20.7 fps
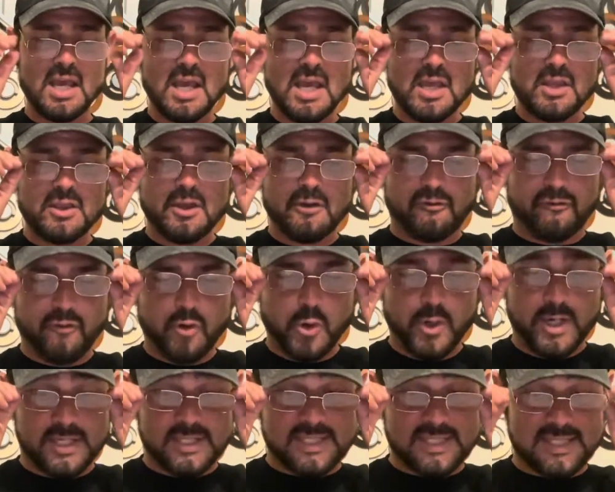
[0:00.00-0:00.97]
The
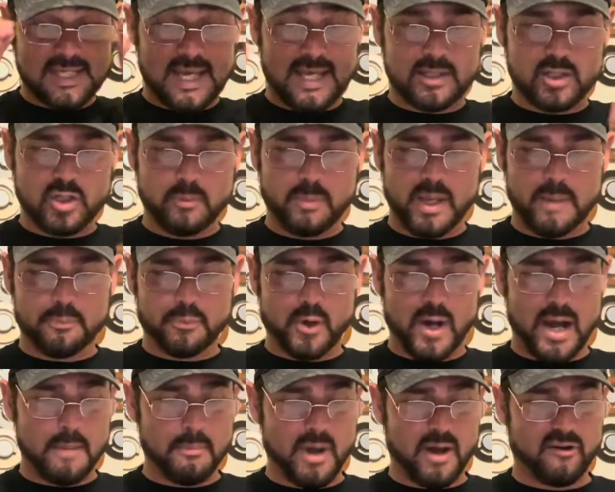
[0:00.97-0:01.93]
fruit is said to be
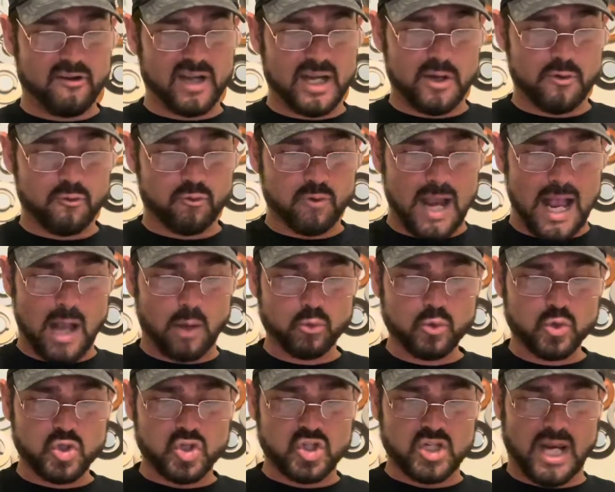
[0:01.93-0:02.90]
primarily
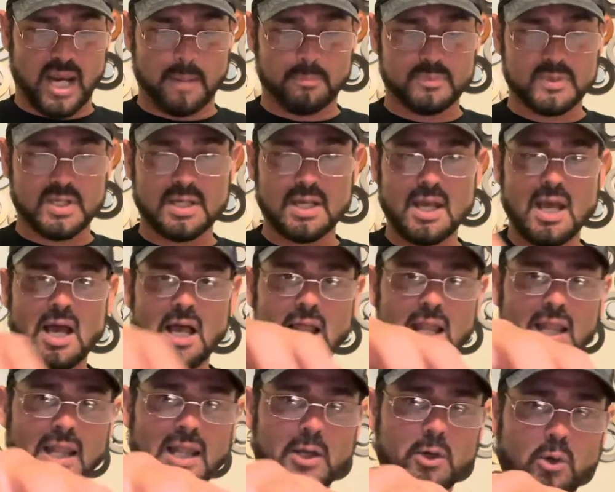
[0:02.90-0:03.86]
round shaped,
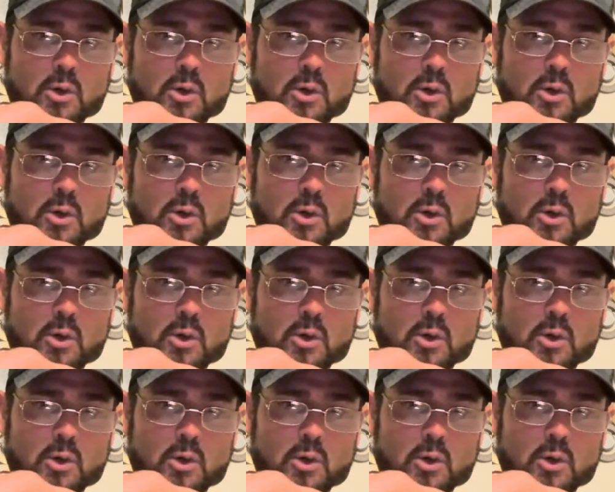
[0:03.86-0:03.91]
a little